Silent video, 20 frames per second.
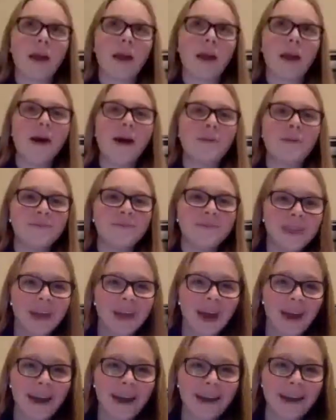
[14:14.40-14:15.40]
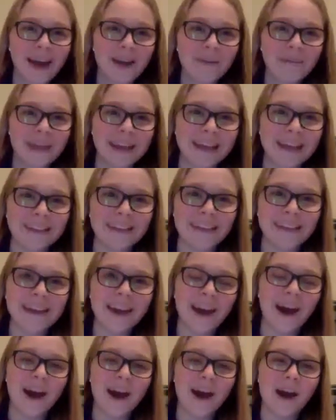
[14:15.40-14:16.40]
Hi, I'm Haley.
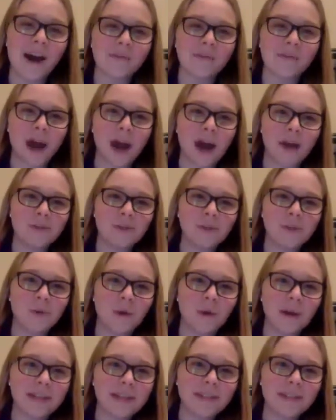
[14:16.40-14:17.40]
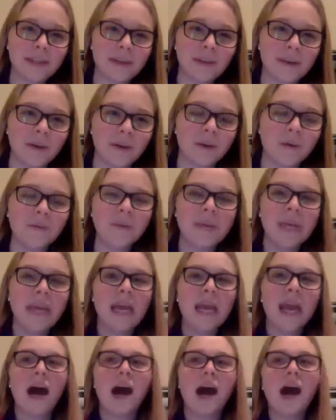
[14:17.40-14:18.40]
I'm 22.
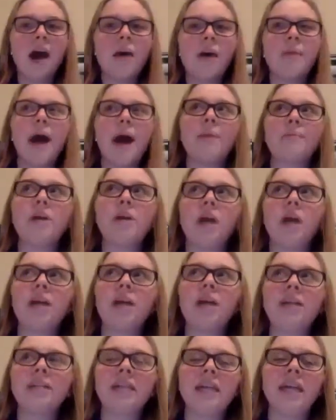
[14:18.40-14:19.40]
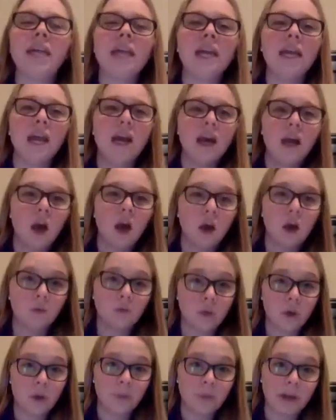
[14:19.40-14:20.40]
I'm currently a
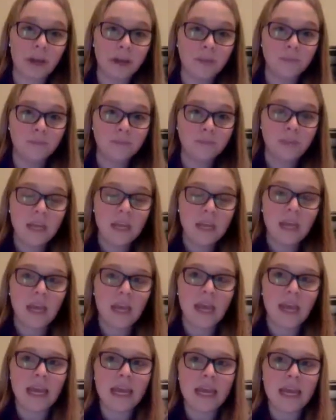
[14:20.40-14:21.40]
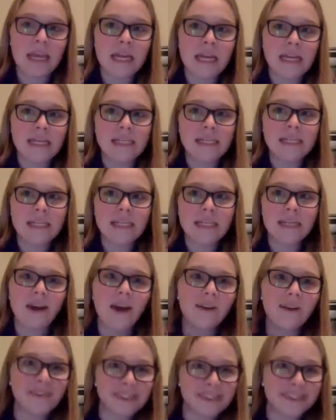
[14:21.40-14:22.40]
Ruby and
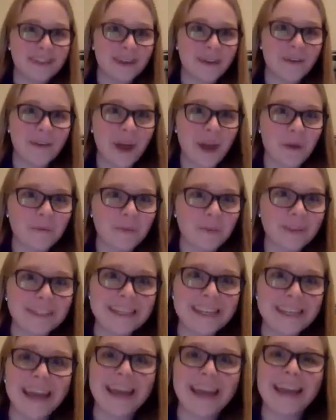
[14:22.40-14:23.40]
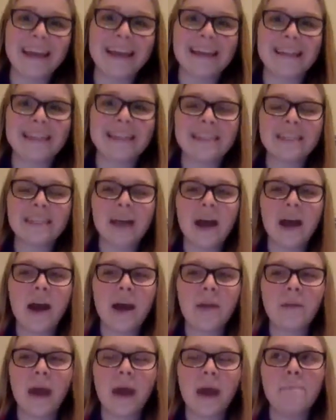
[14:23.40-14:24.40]
obviously going Emeralds. And
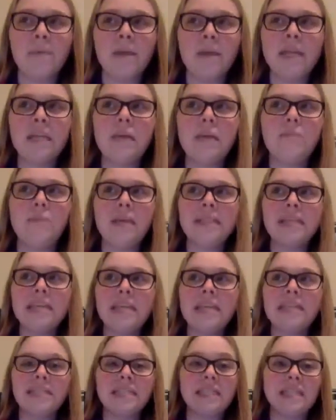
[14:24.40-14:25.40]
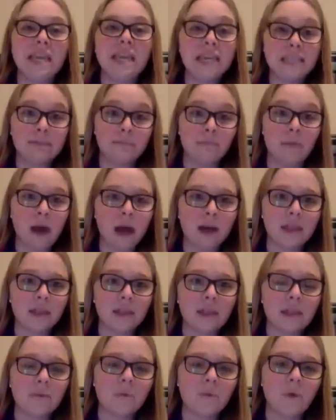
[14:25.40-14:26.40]
I've been in the business this
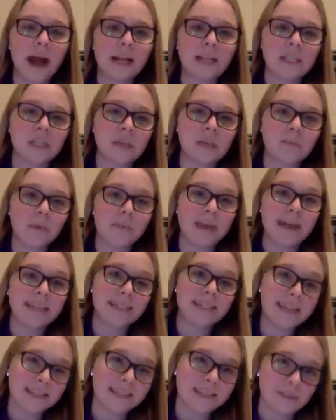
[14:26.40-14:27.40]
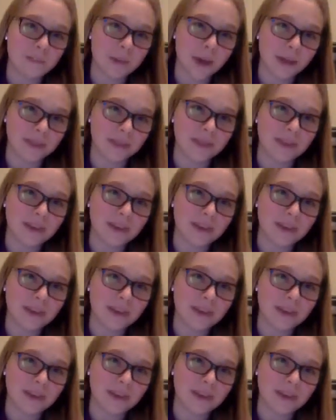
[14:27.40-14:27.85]
month will actually be my 6th month.